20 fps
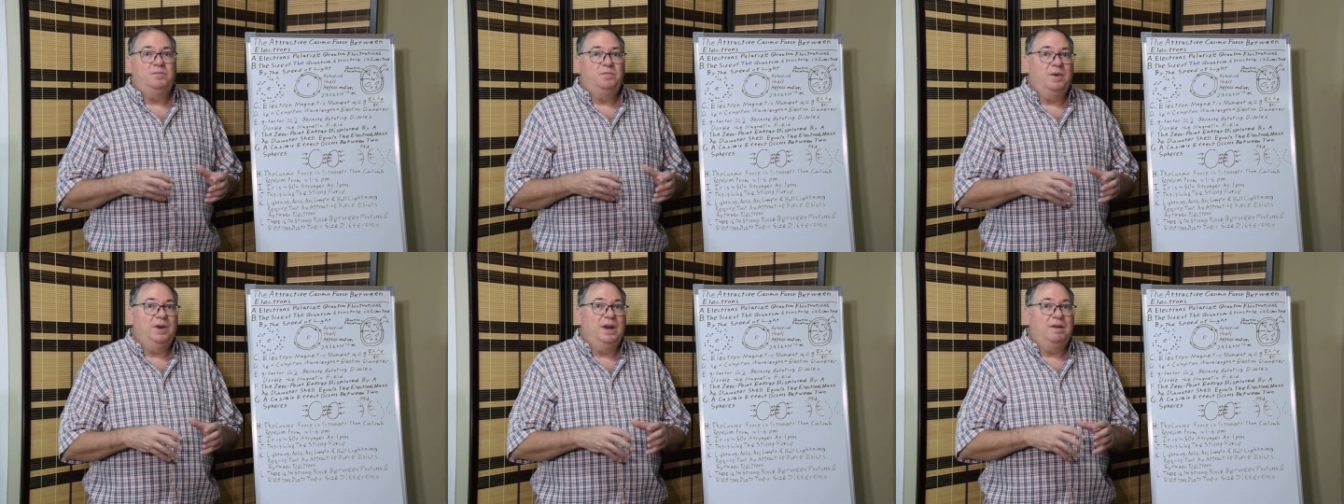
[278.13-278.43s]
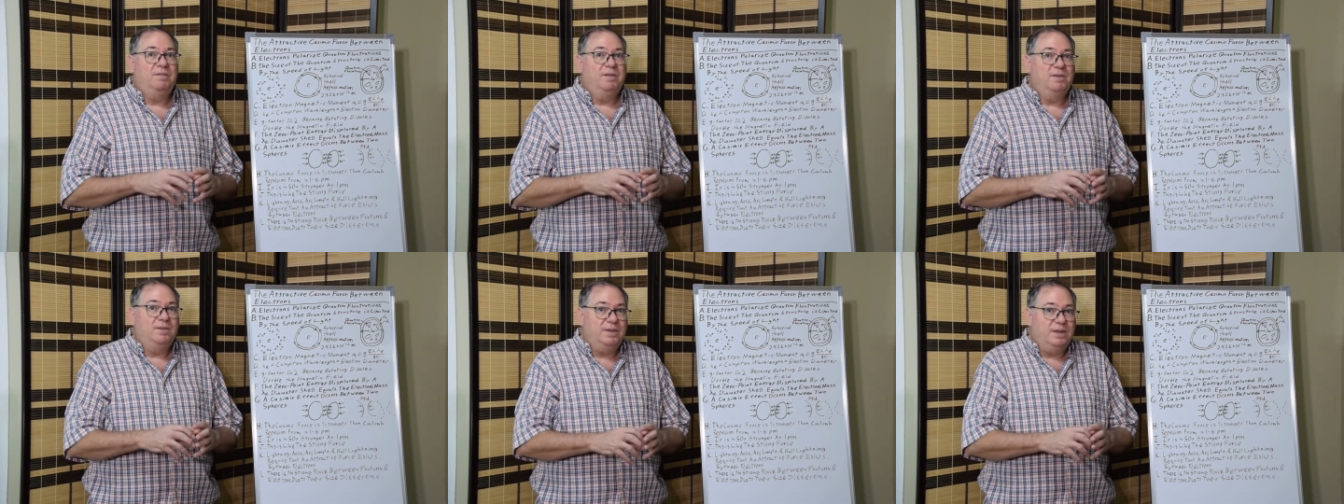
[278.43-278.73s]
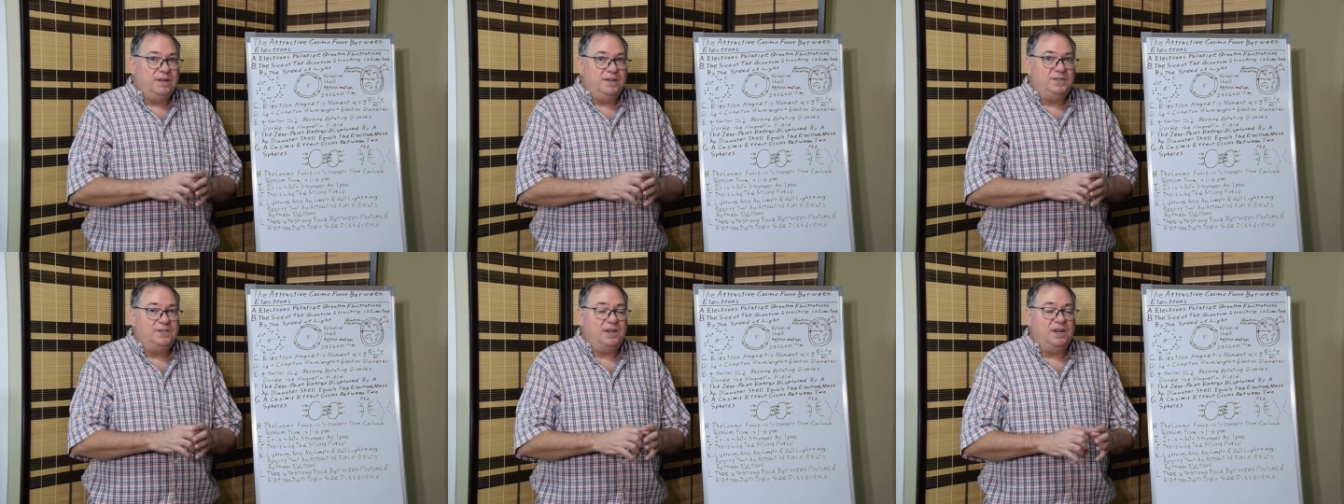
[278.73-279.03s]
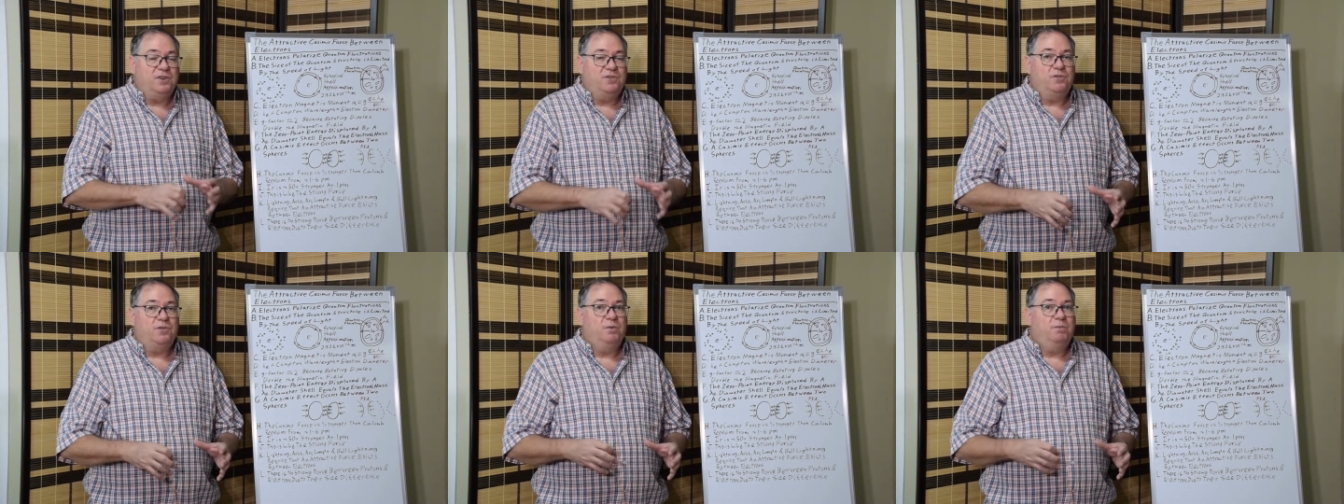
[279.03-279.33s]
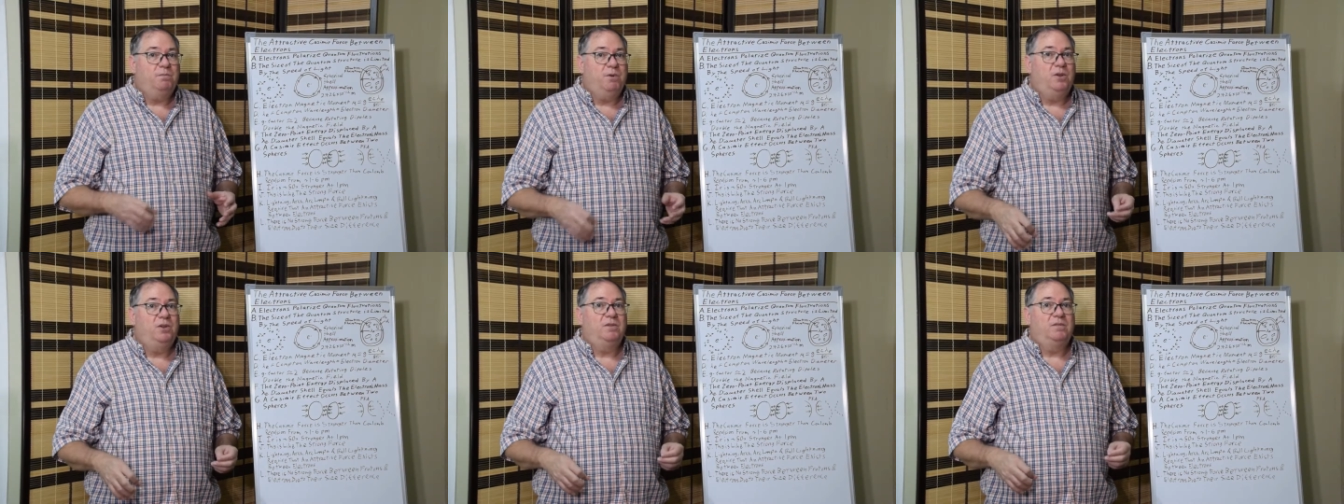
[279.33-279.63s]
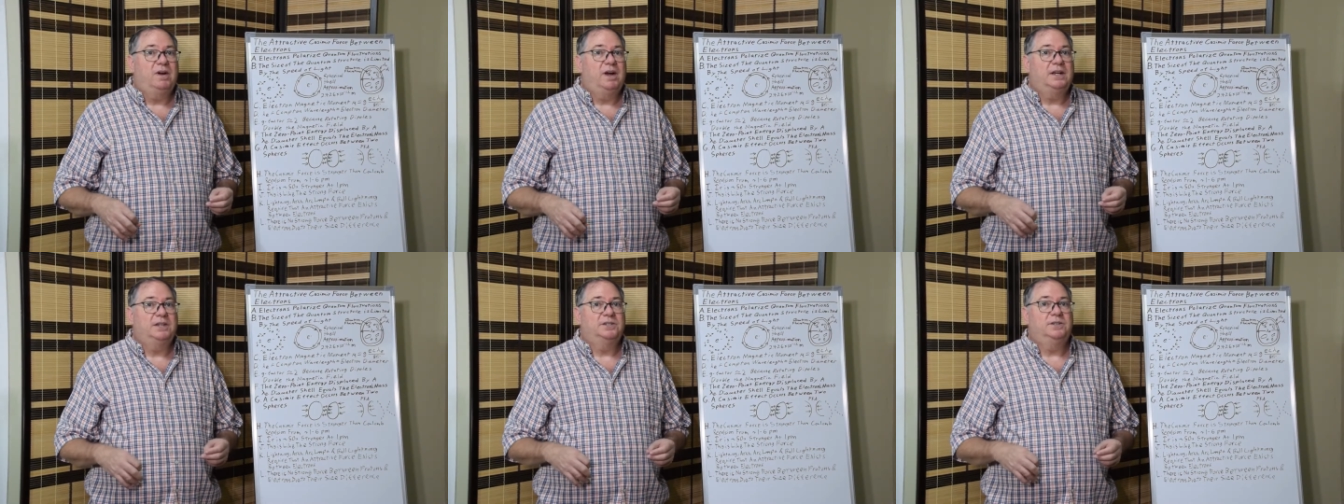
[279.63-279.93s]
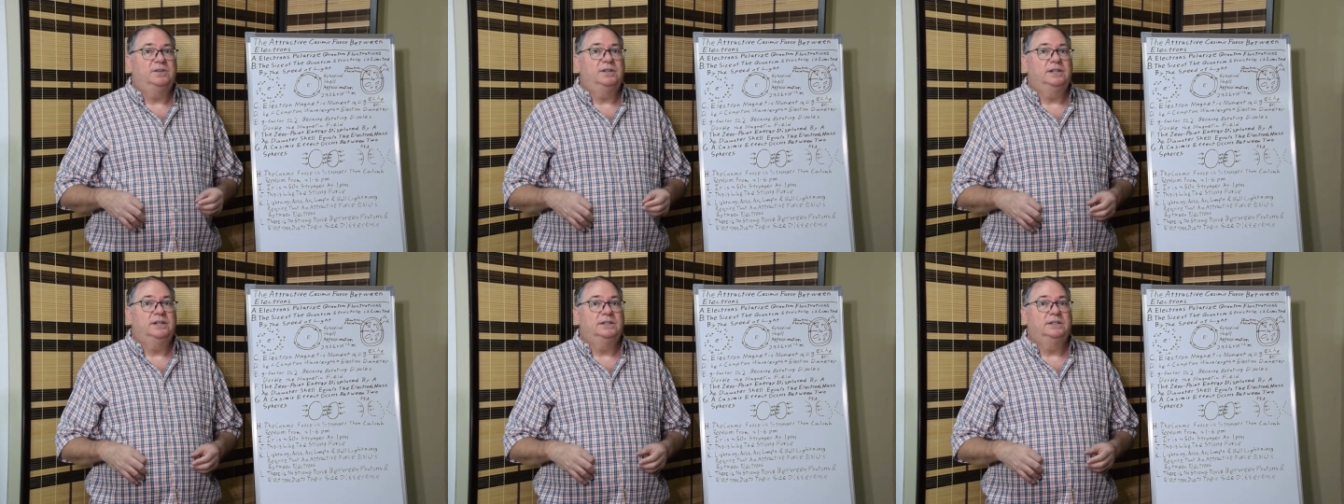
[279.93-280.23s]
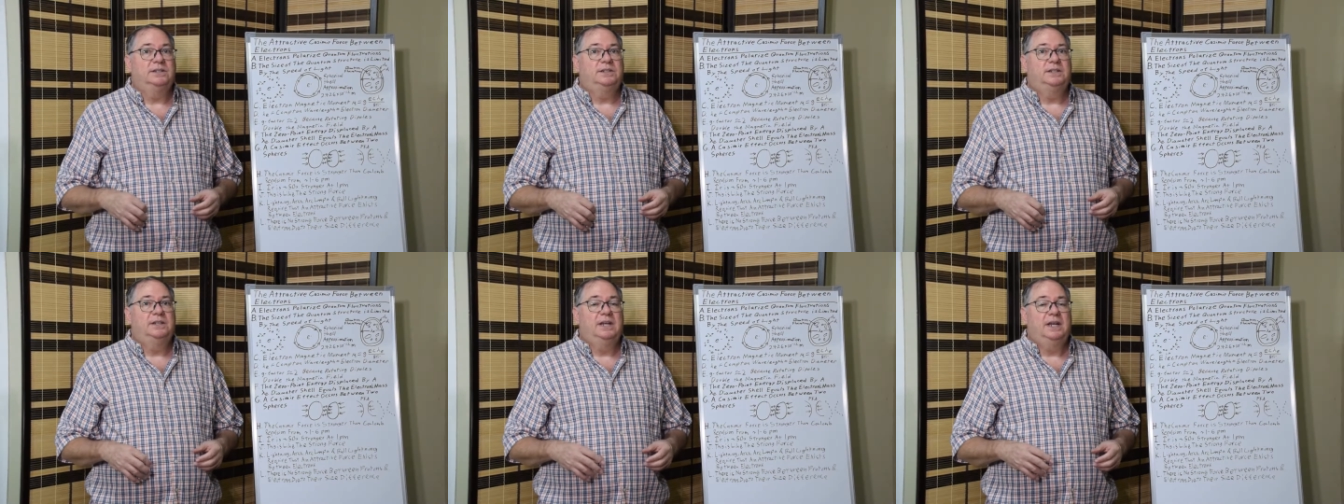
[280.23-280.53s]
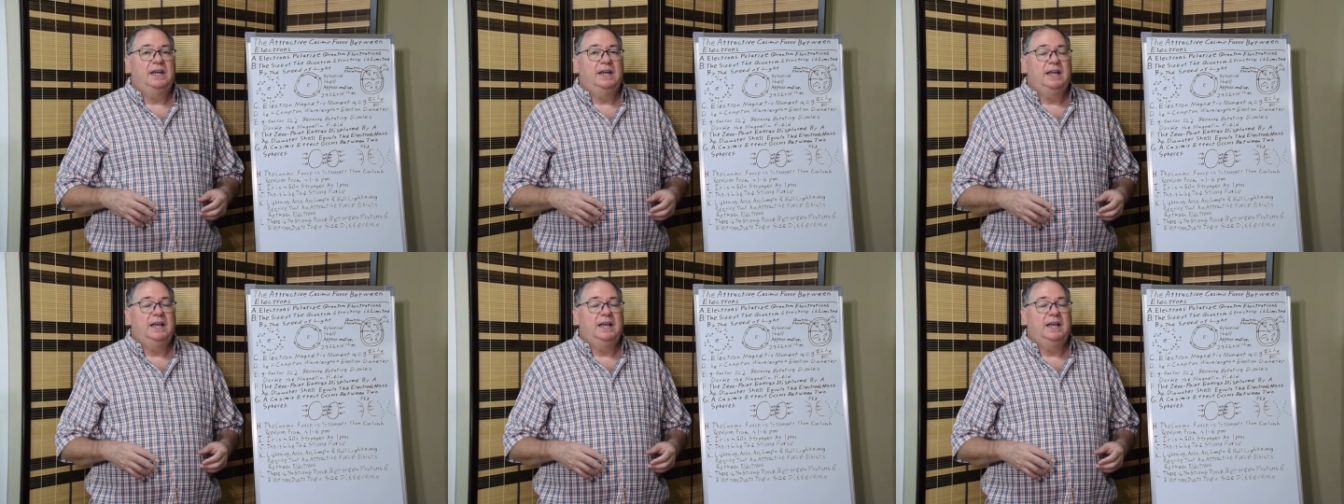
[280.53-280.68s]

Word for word: whatever the central polarizer is.